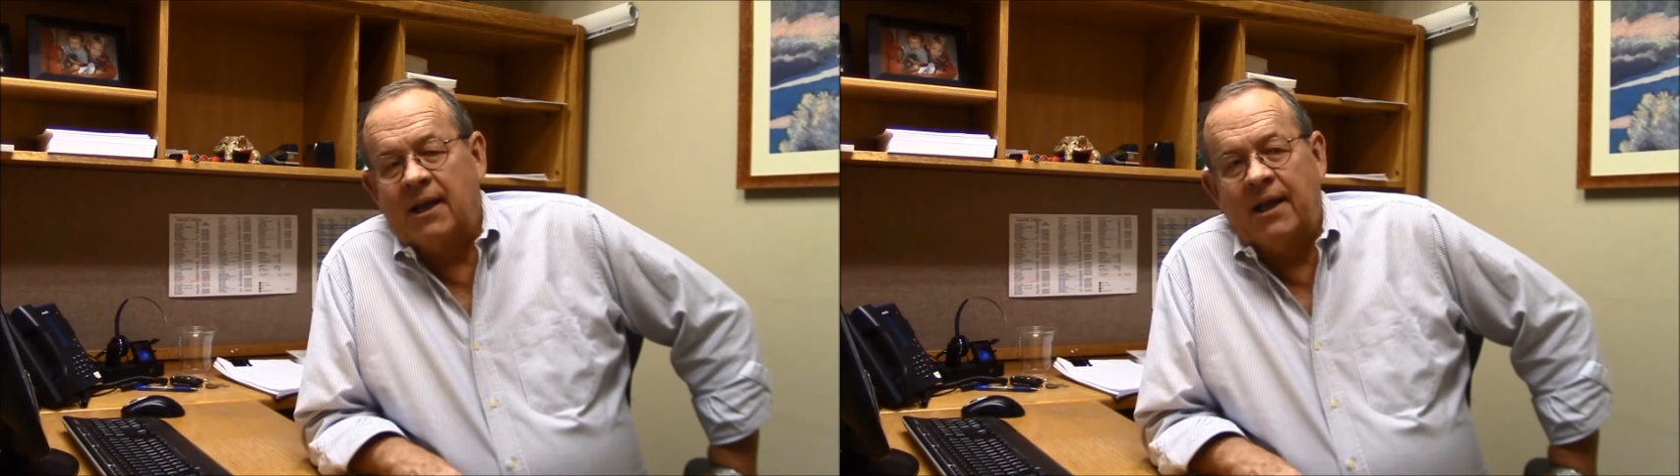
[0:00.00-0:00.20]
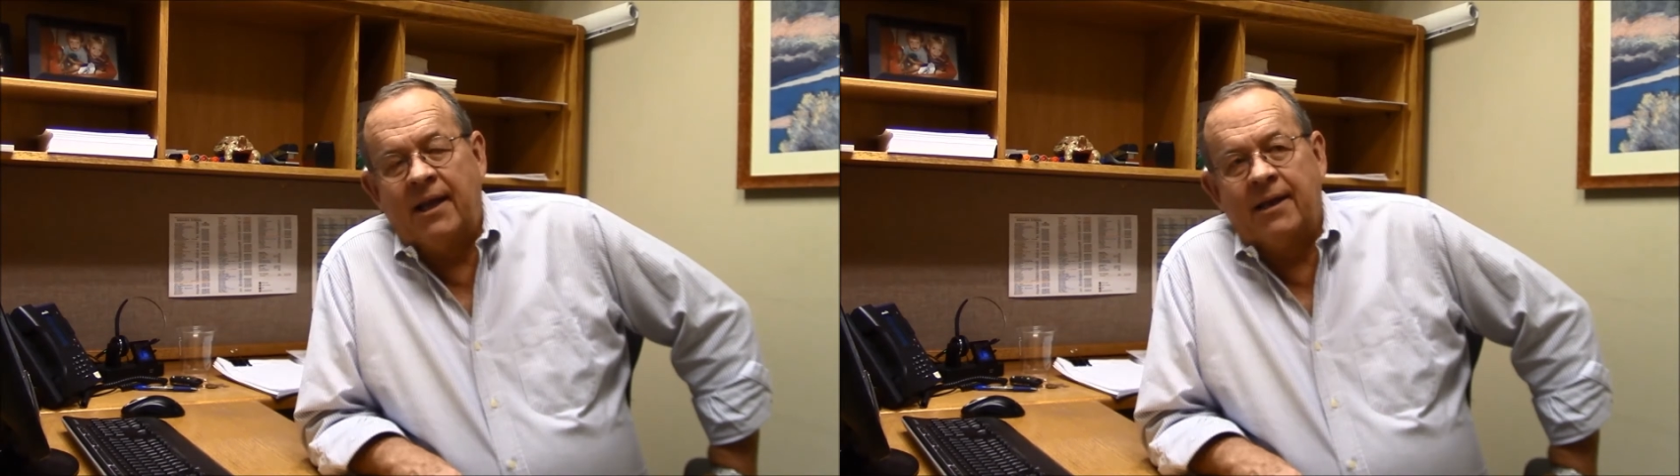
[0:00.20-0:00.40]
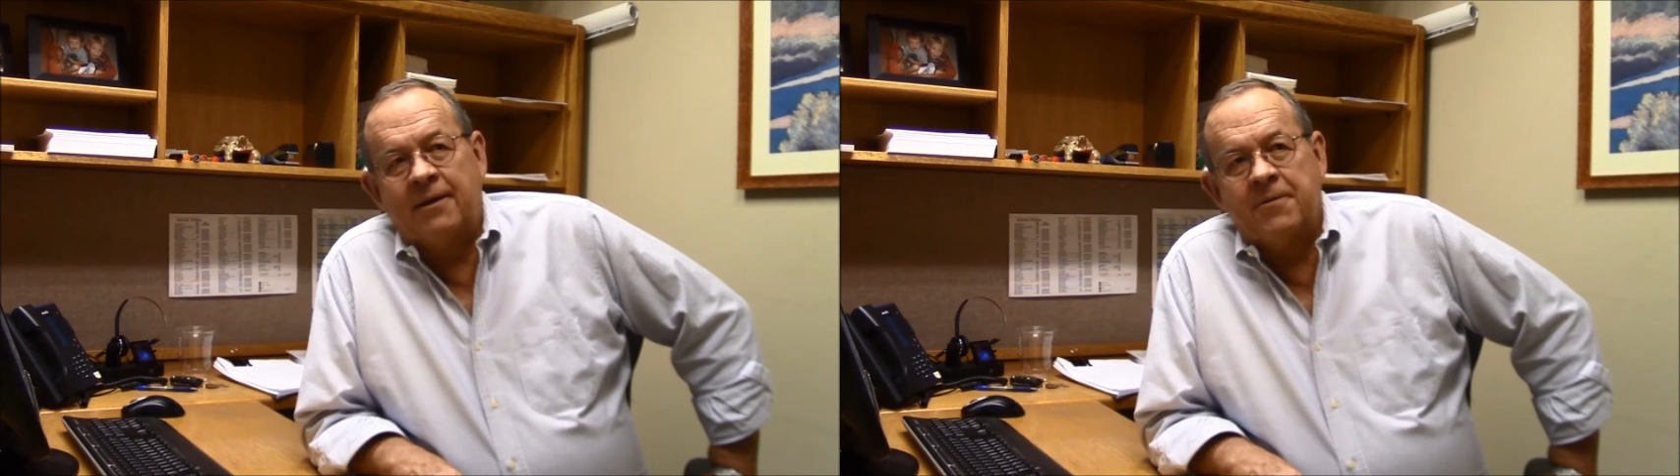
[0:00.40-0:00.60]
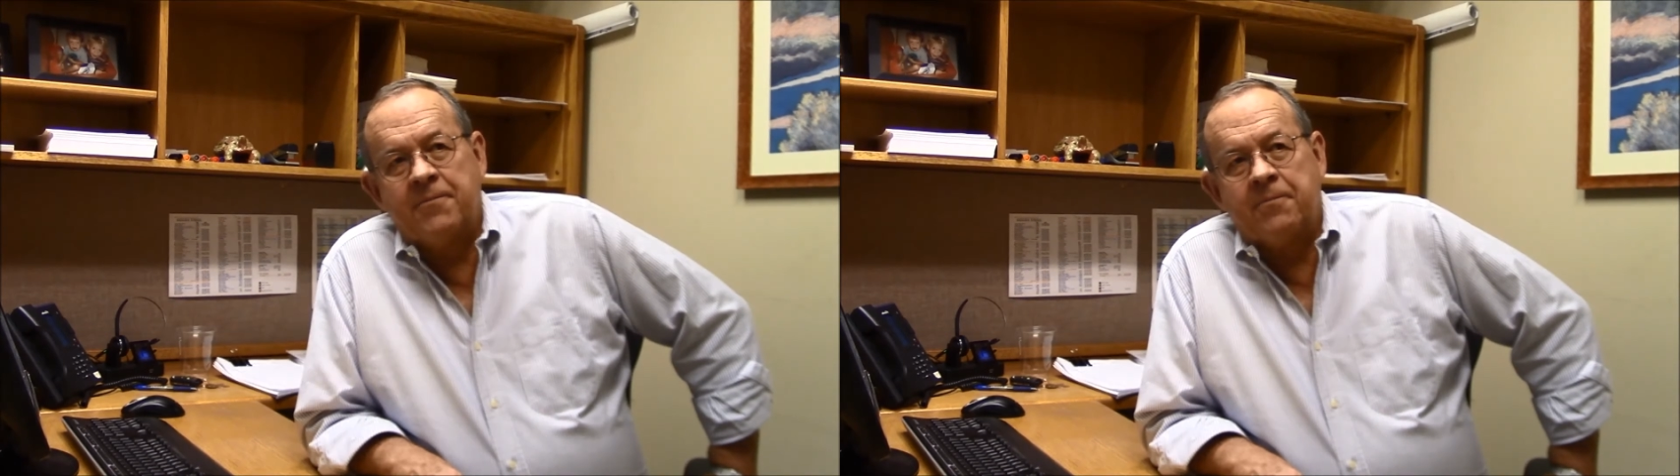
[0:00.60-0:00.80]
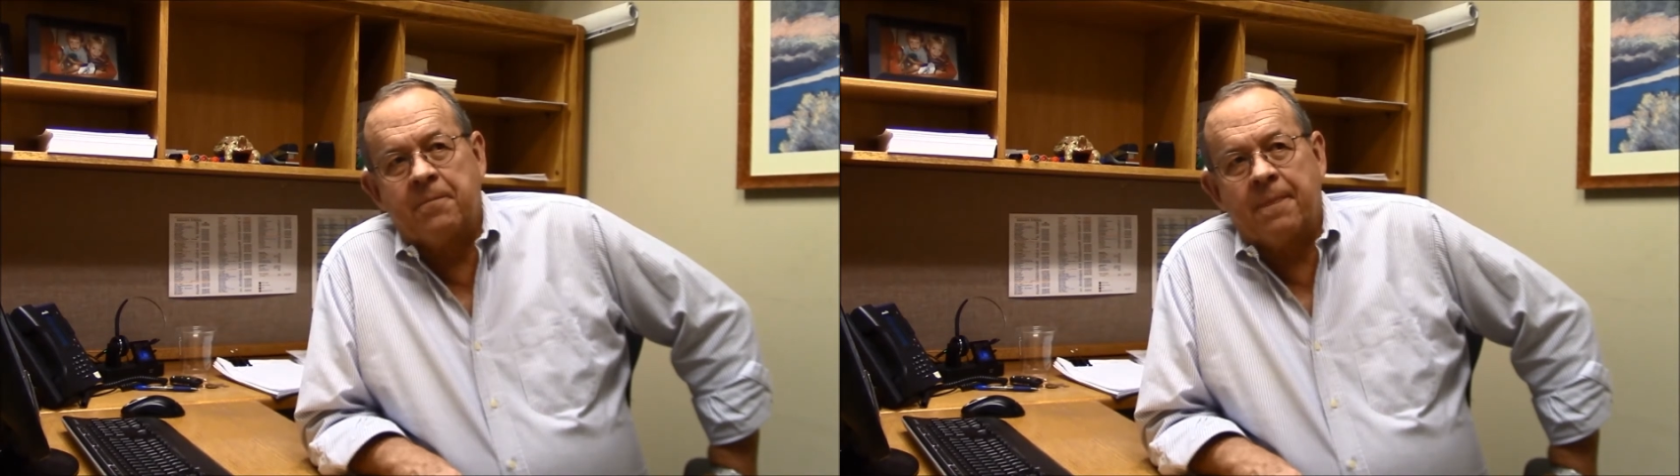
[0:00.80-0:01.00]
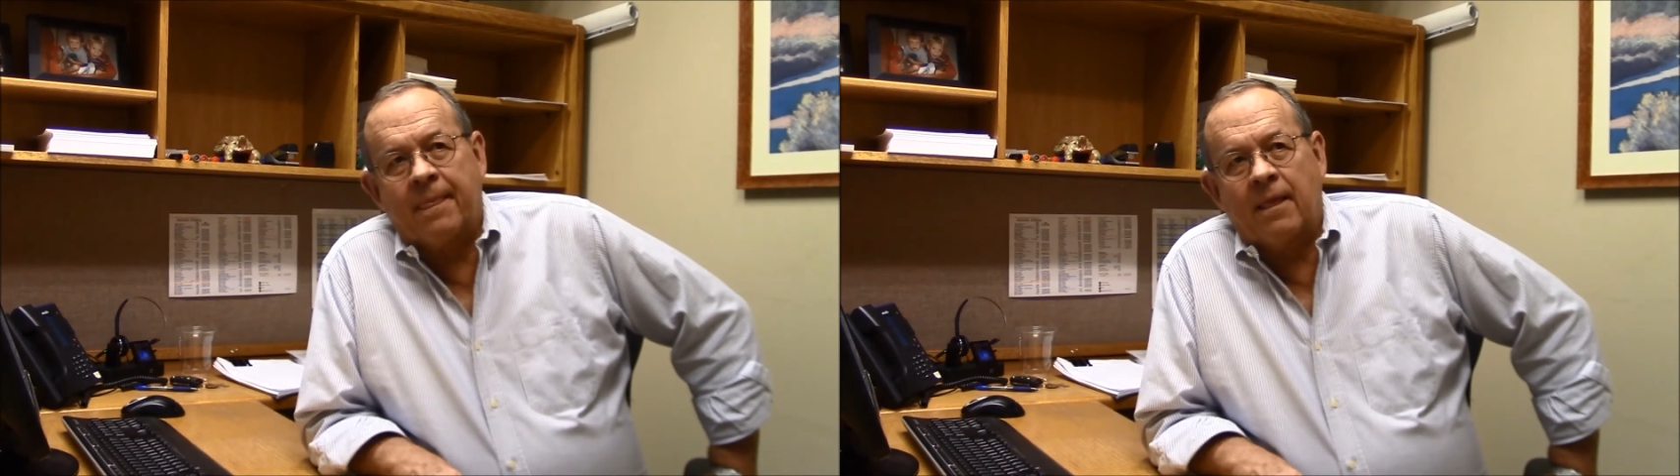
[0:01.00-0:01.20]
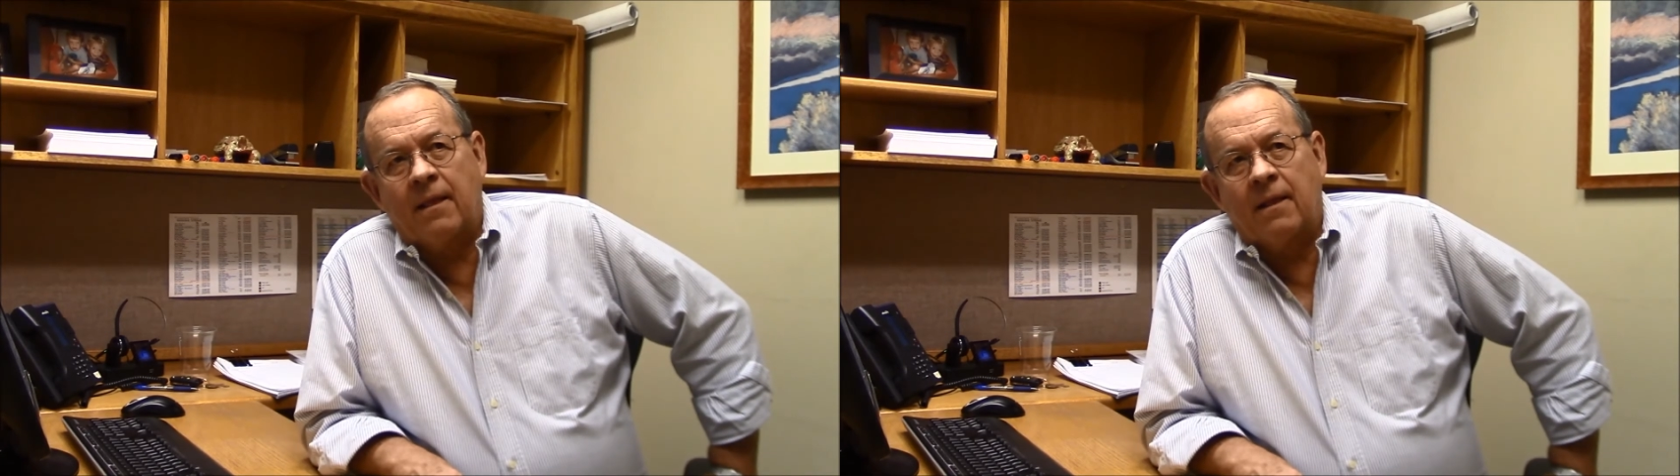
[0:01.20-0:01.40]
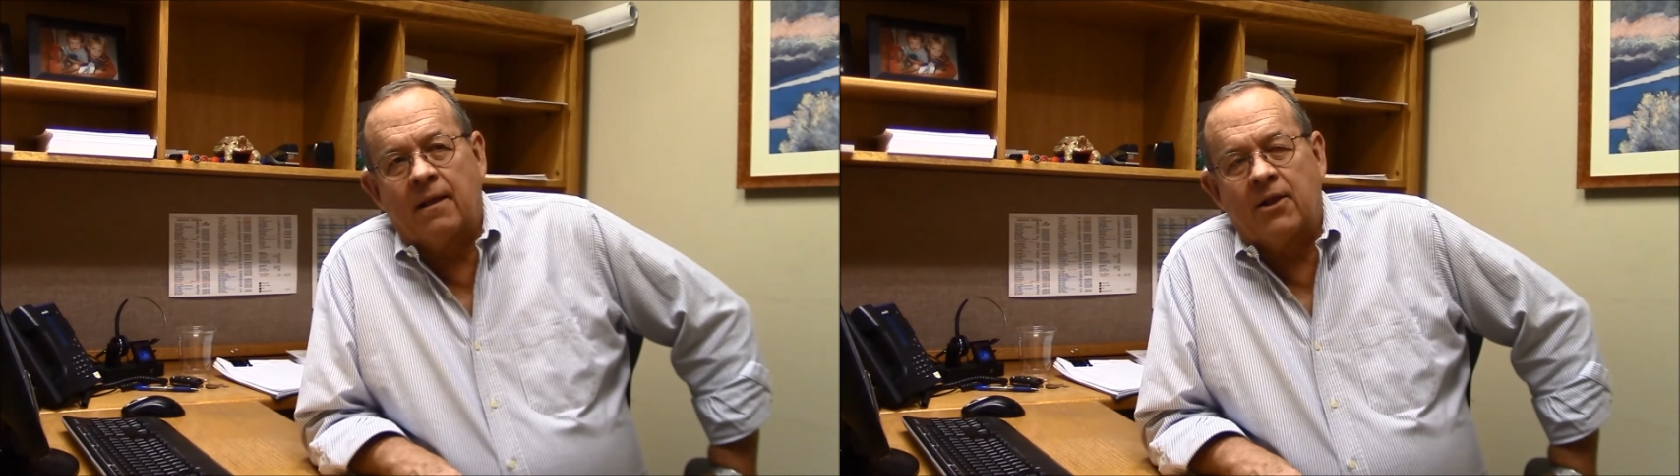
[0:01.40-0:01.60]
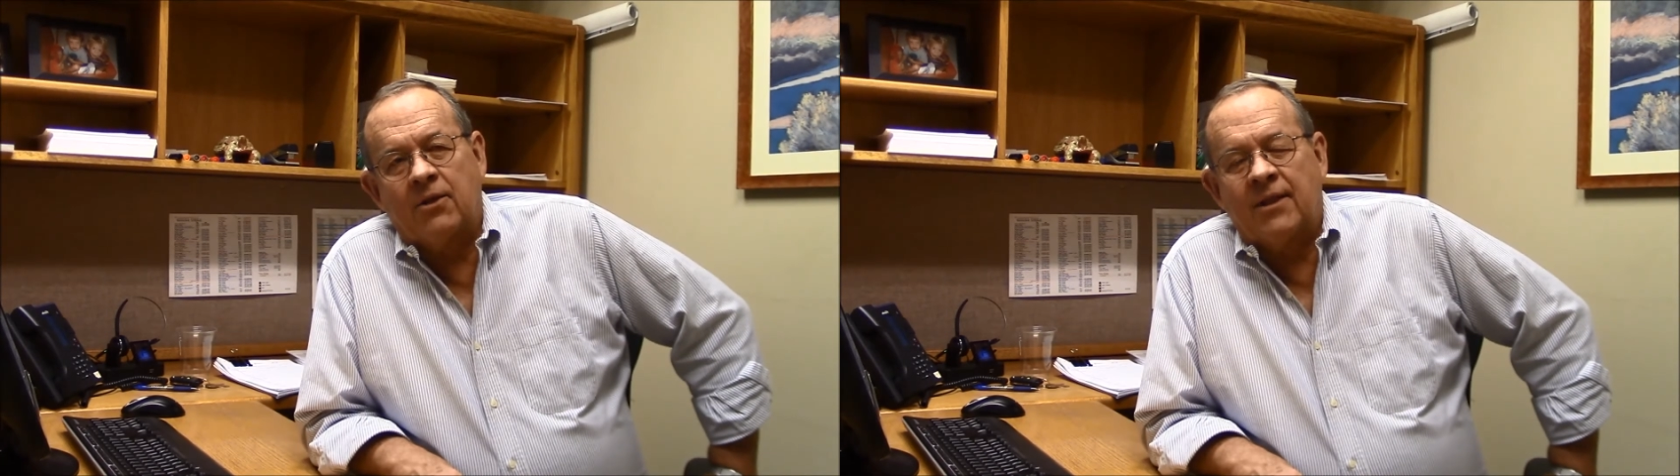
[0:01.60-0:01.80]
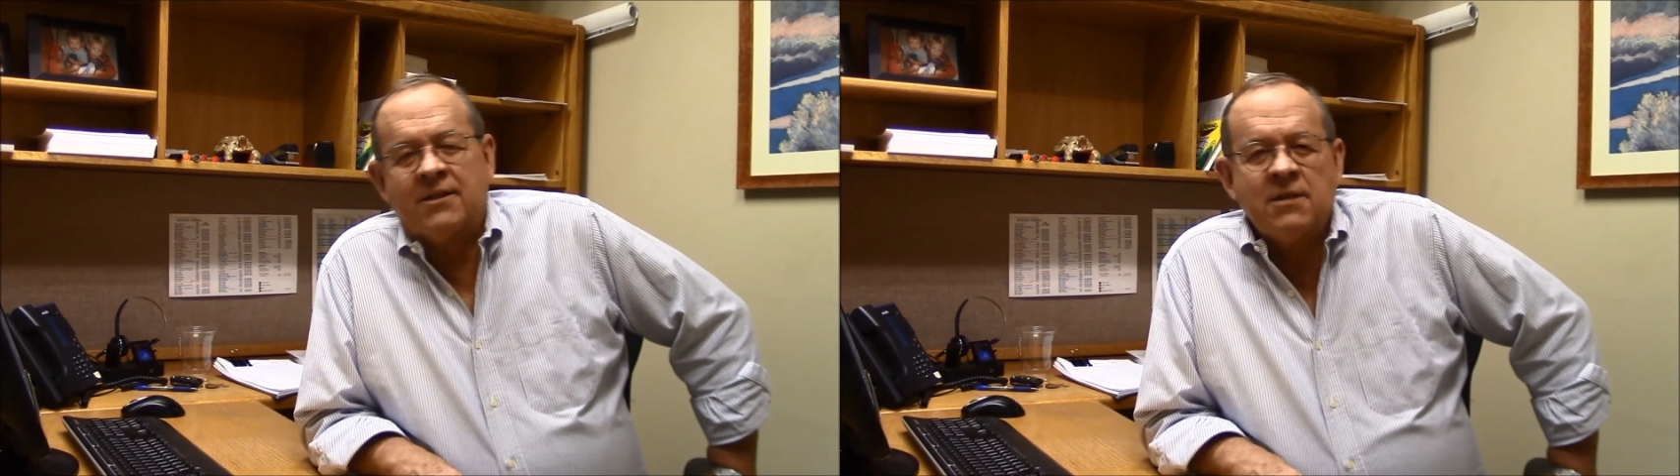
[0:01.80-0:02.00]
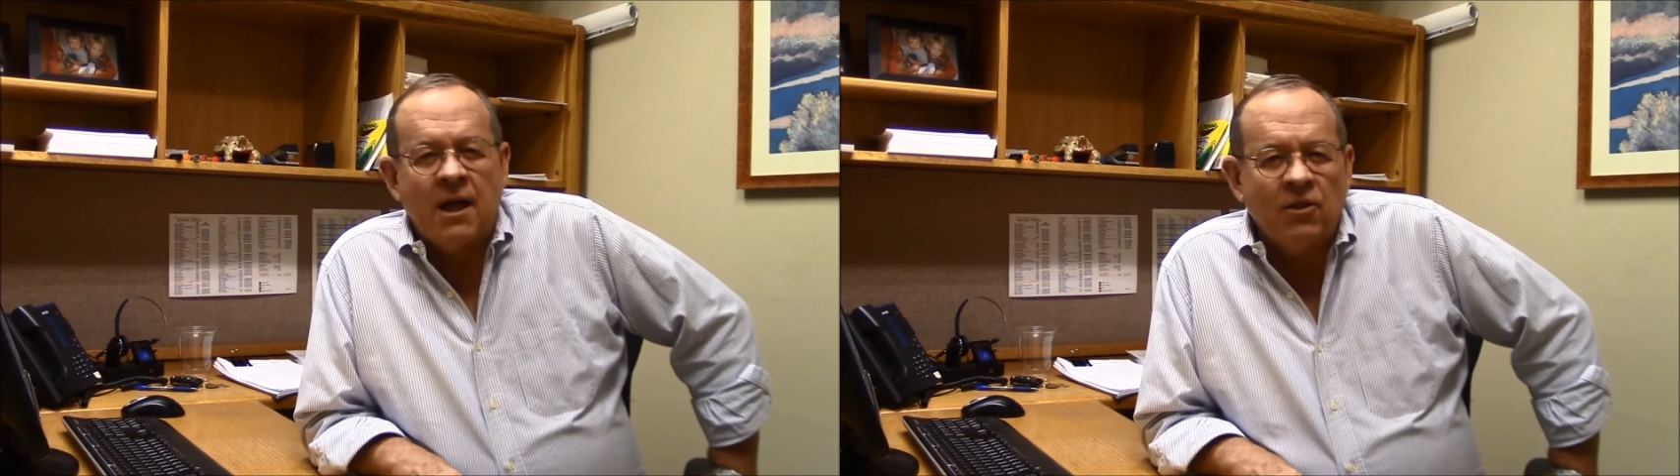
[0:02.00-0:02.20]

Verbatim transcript: And that's not